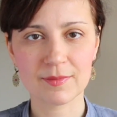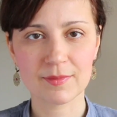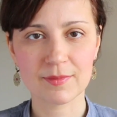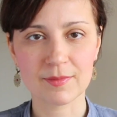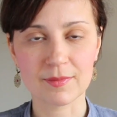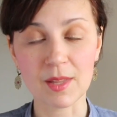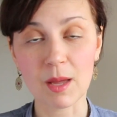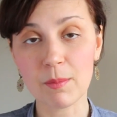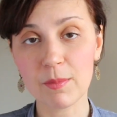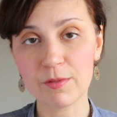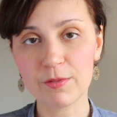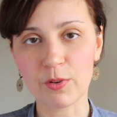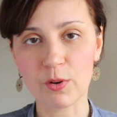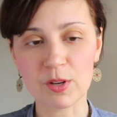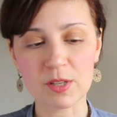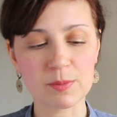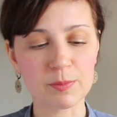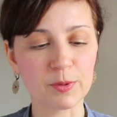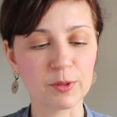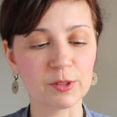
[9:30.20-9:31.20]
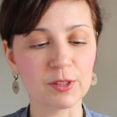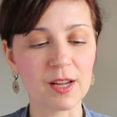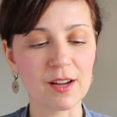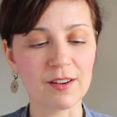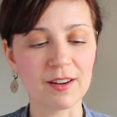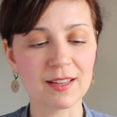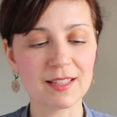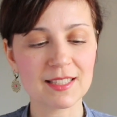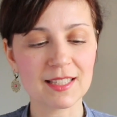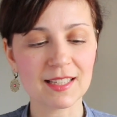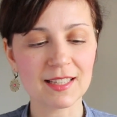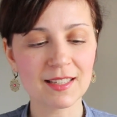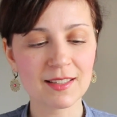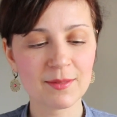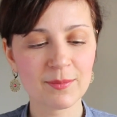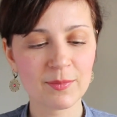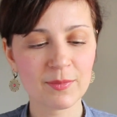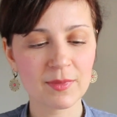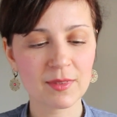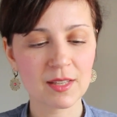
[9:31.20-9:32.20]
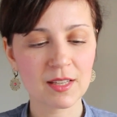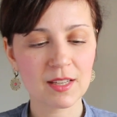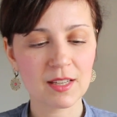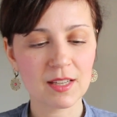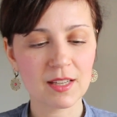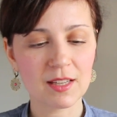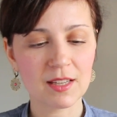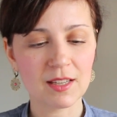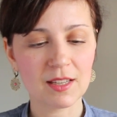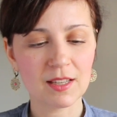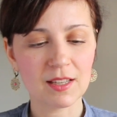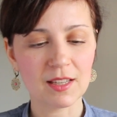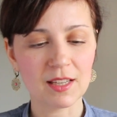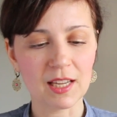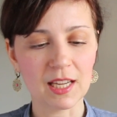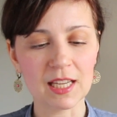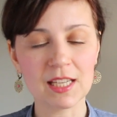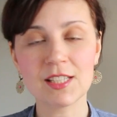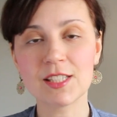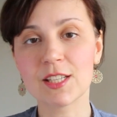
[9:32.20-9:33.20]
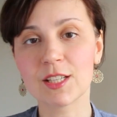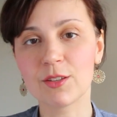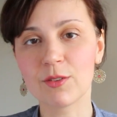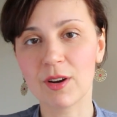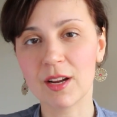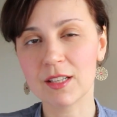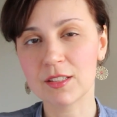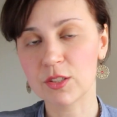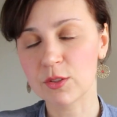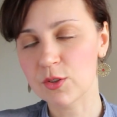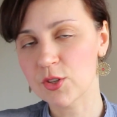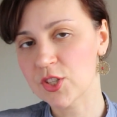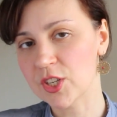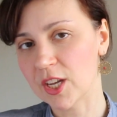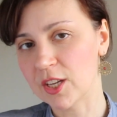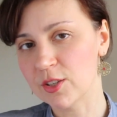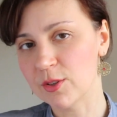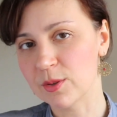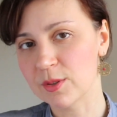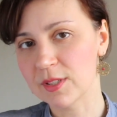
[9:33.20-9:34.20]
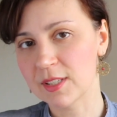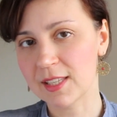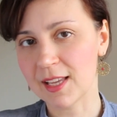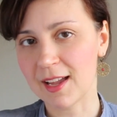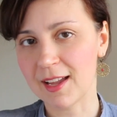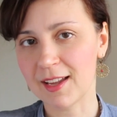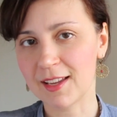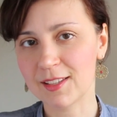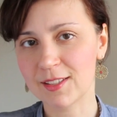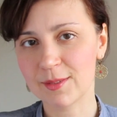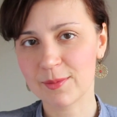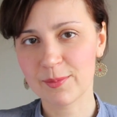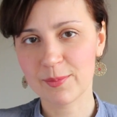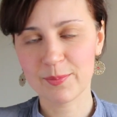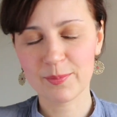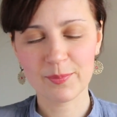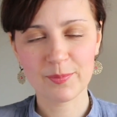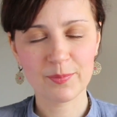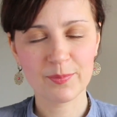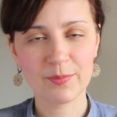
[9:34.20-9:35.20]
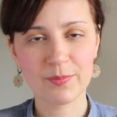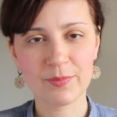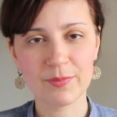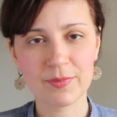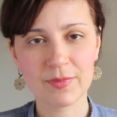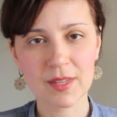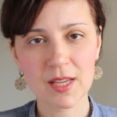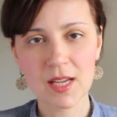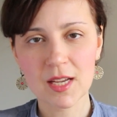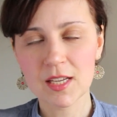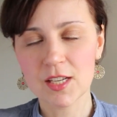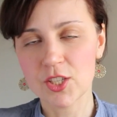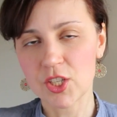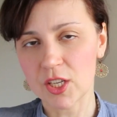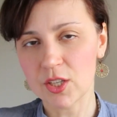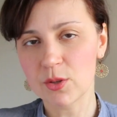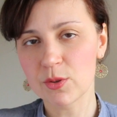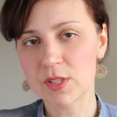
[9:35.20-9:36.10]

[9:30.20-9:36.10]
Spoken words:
Number 4 is polarity. Integrate your shadow side. Shadow